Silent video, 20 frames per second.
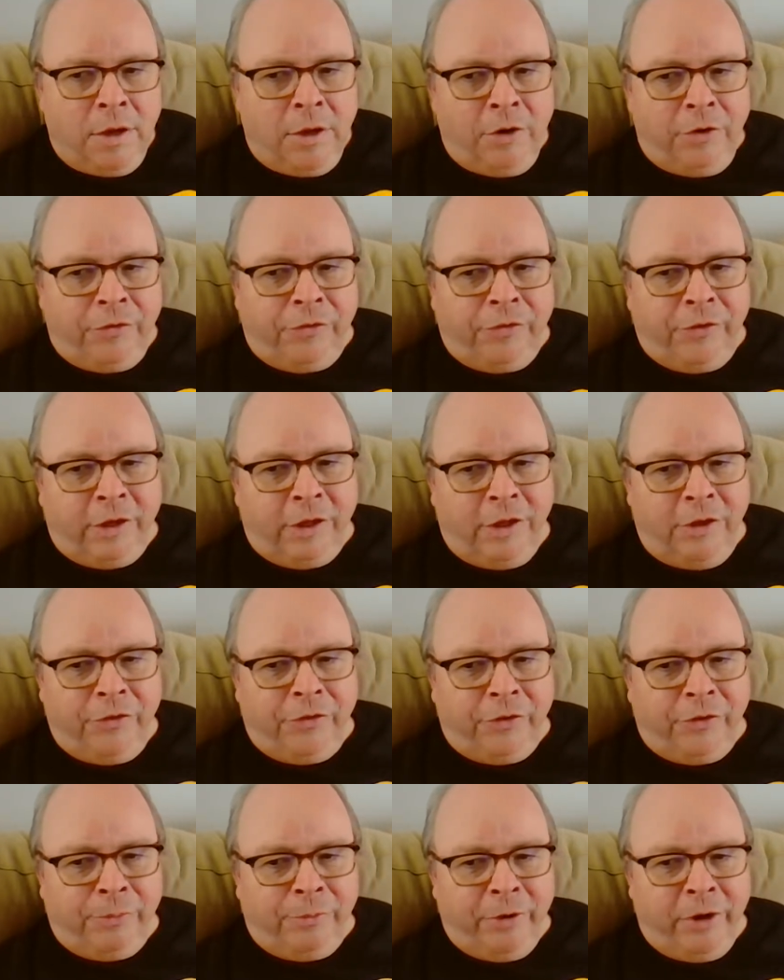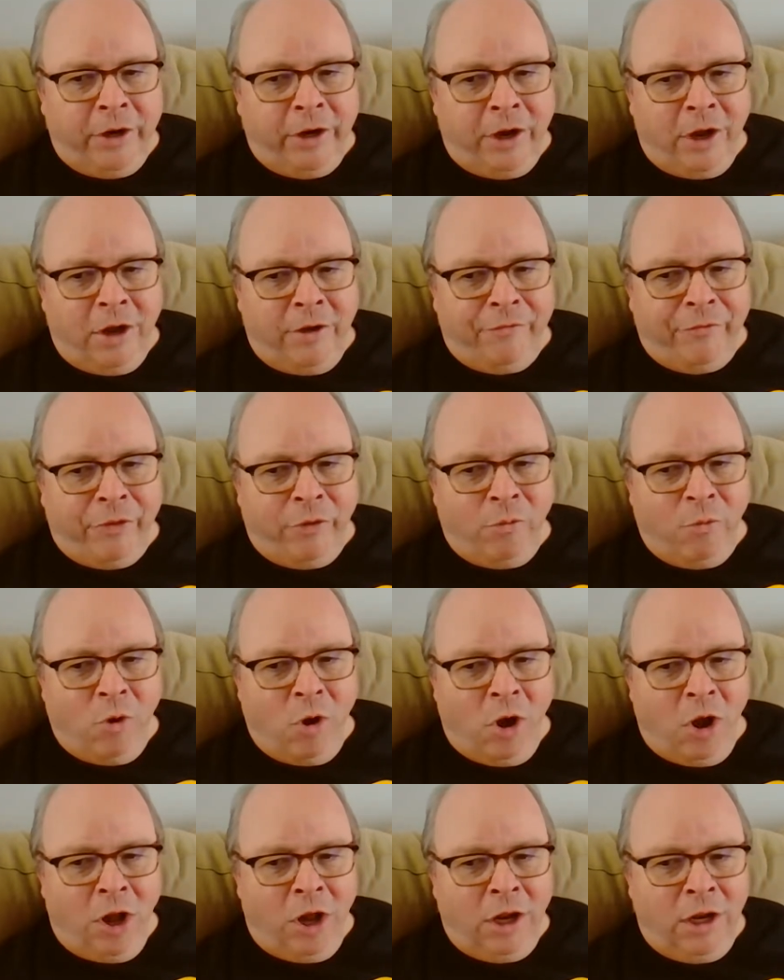Your cichlids are breeding off the
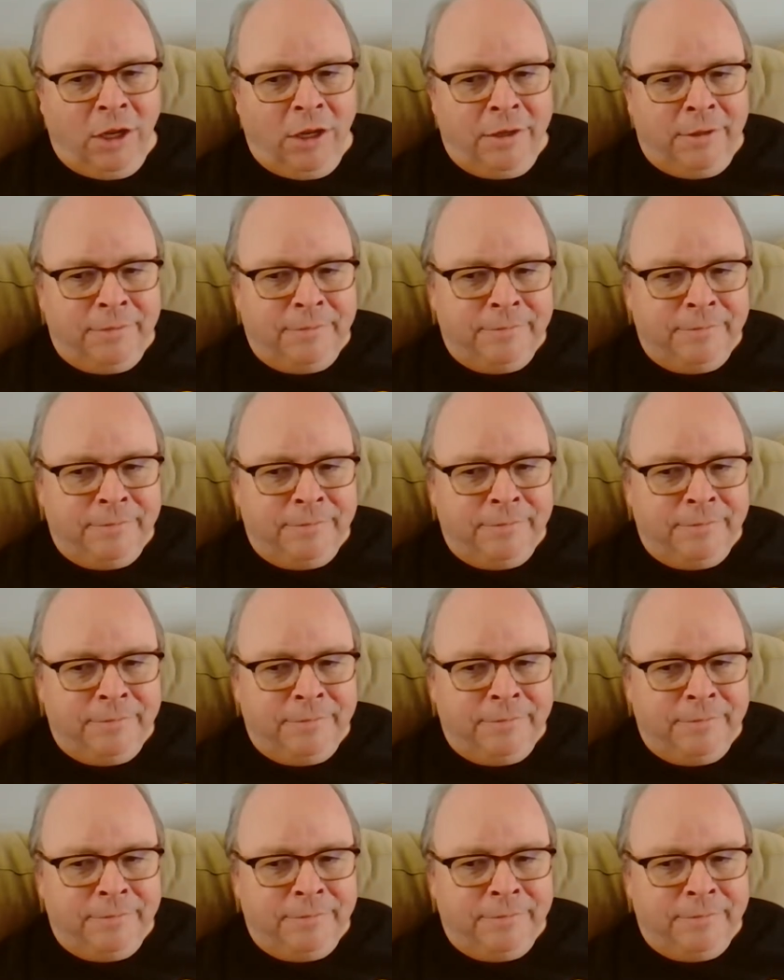wall,